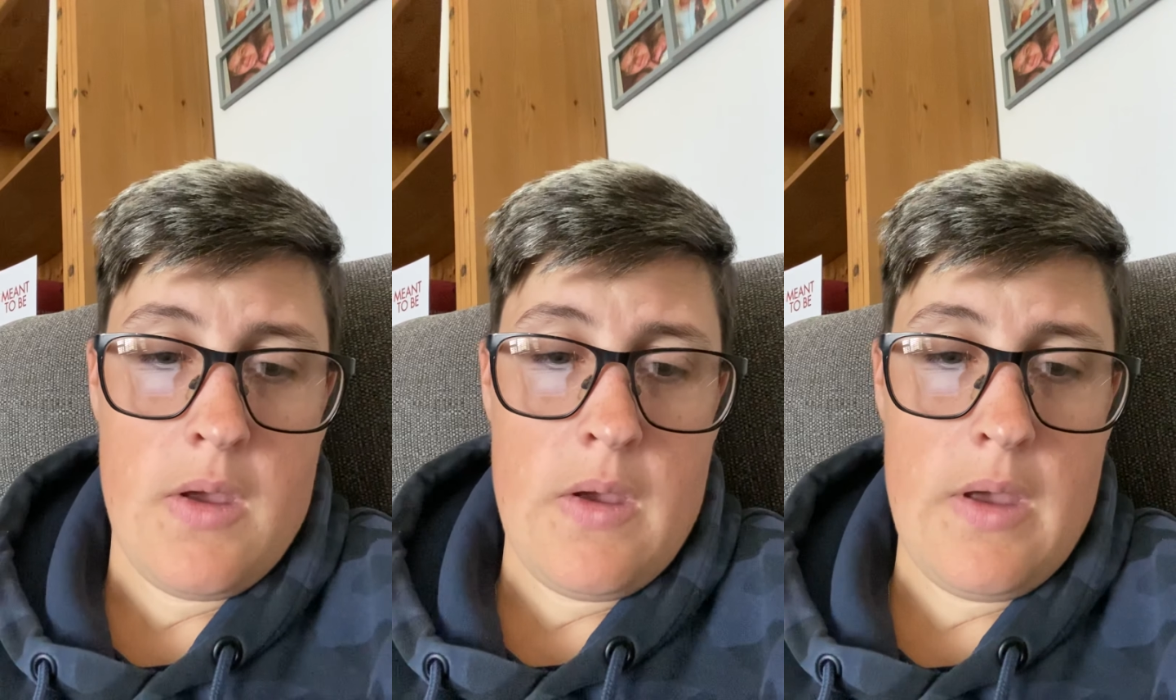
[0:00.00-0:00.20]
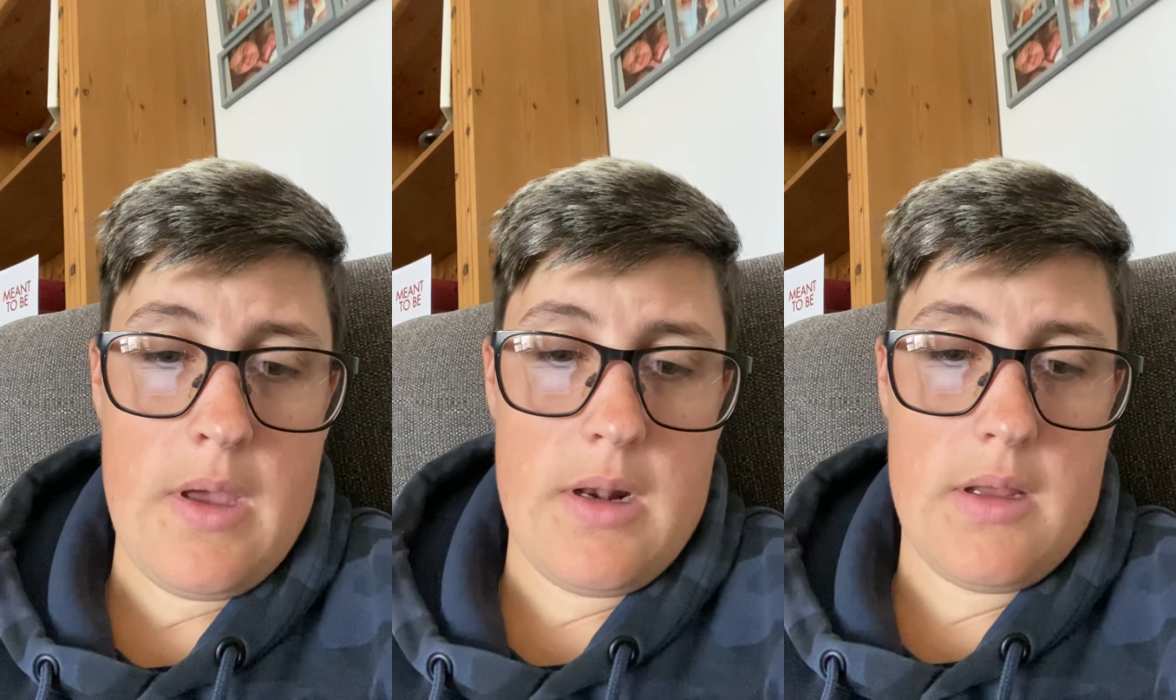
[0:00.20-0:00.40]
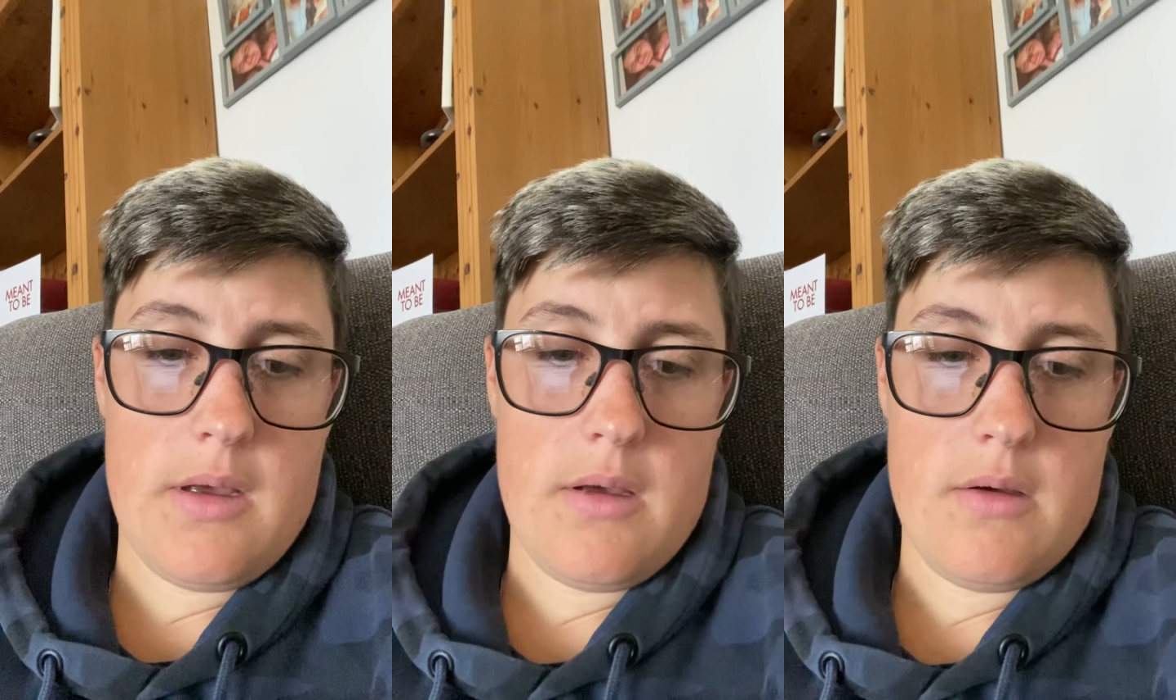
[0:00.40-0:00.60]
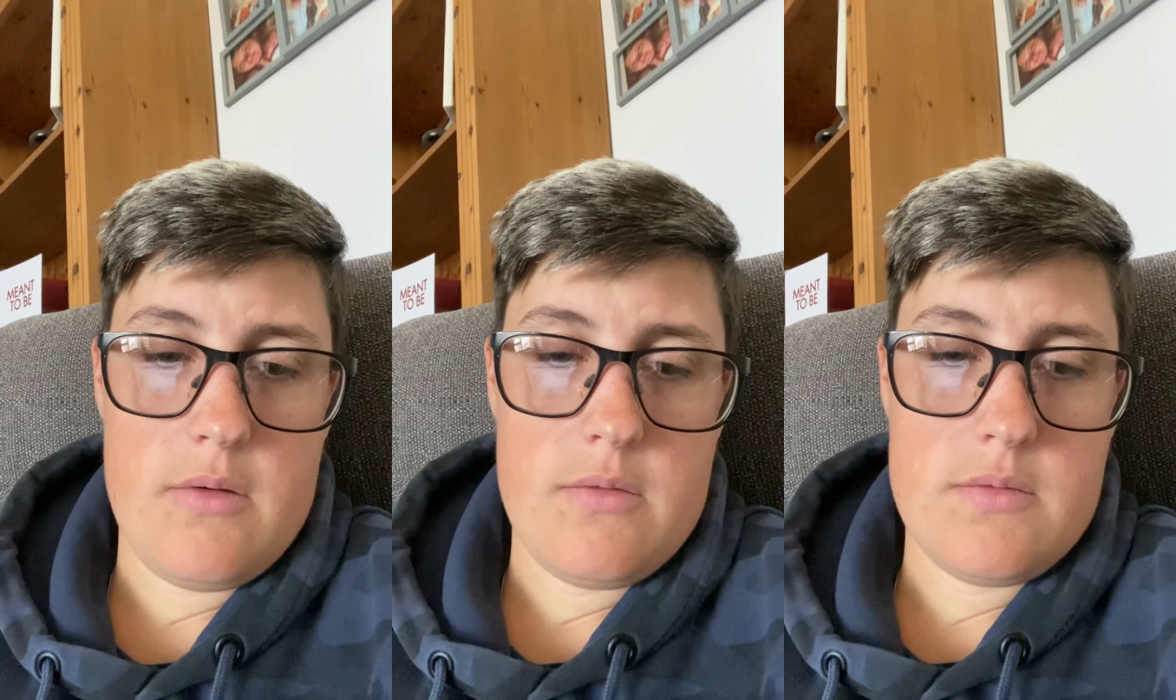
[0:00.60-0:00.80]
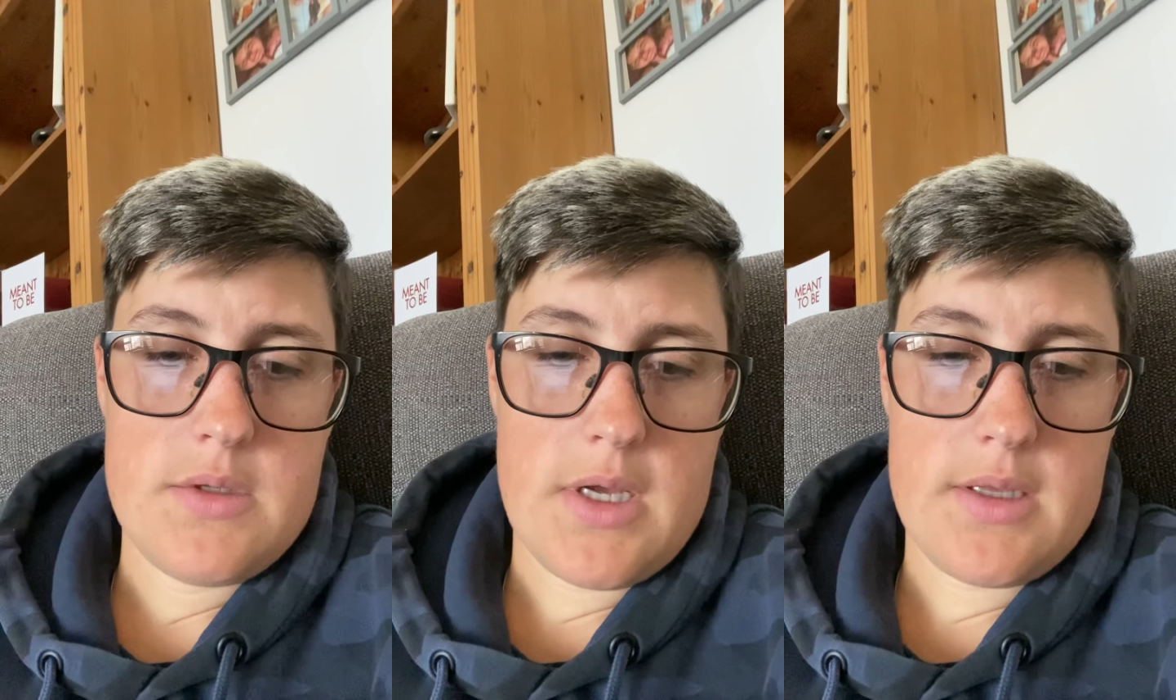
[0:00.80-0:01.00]

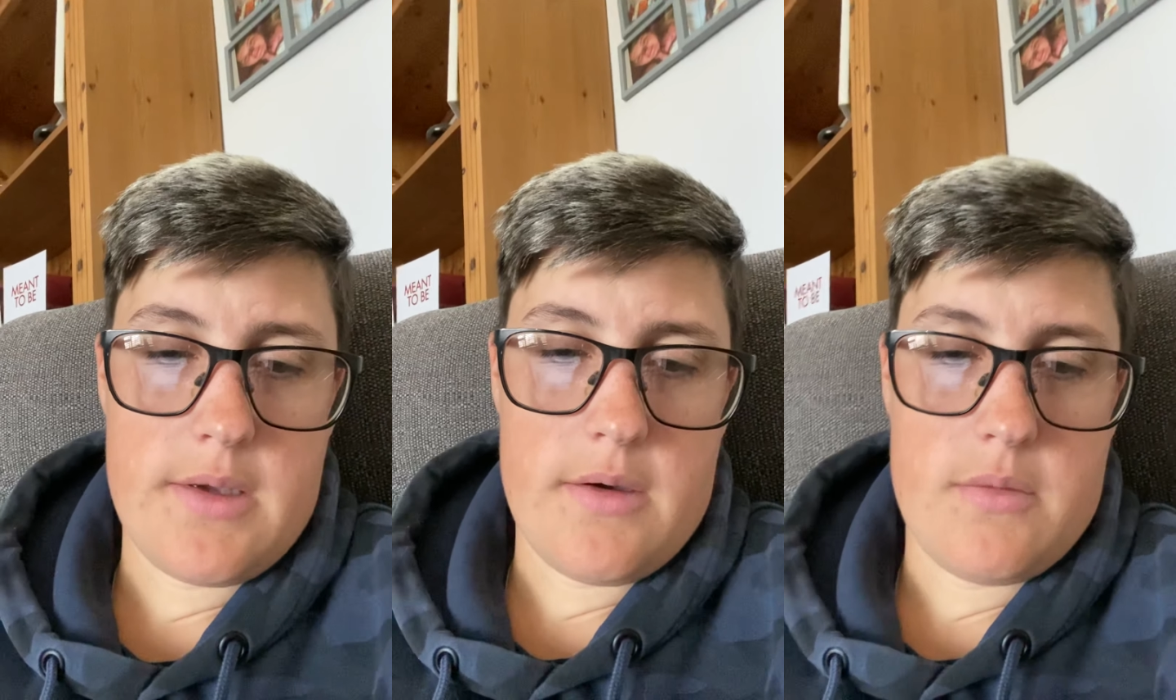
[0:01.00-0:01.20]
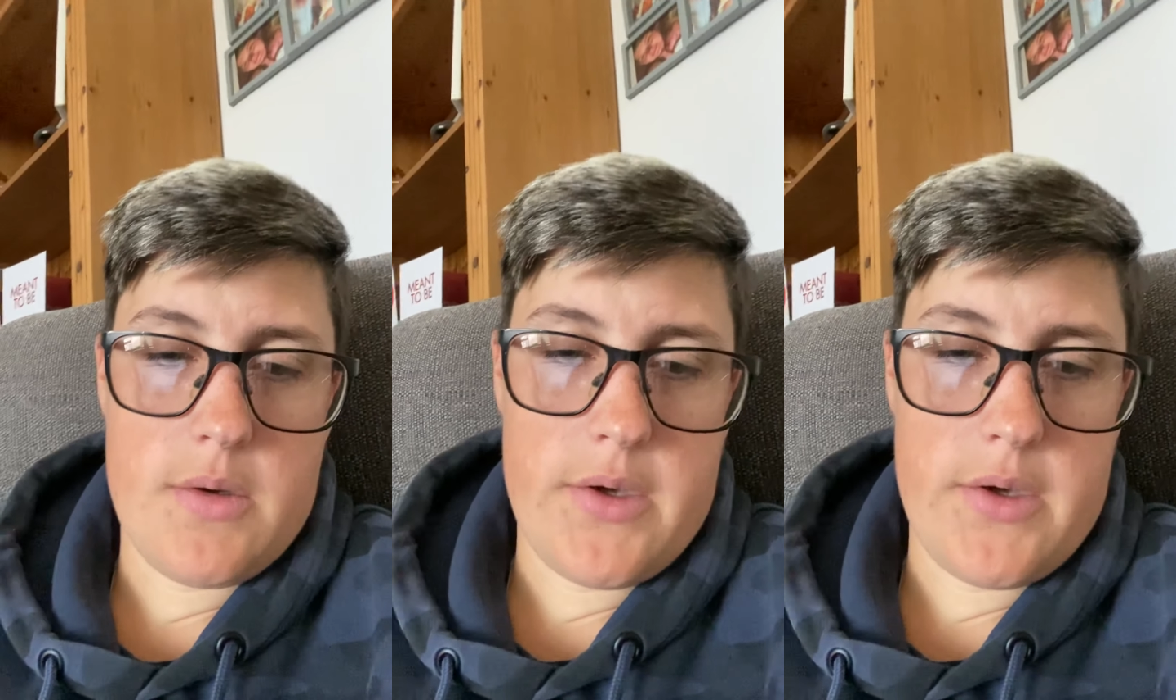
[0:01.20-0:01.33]
Hello, Danielle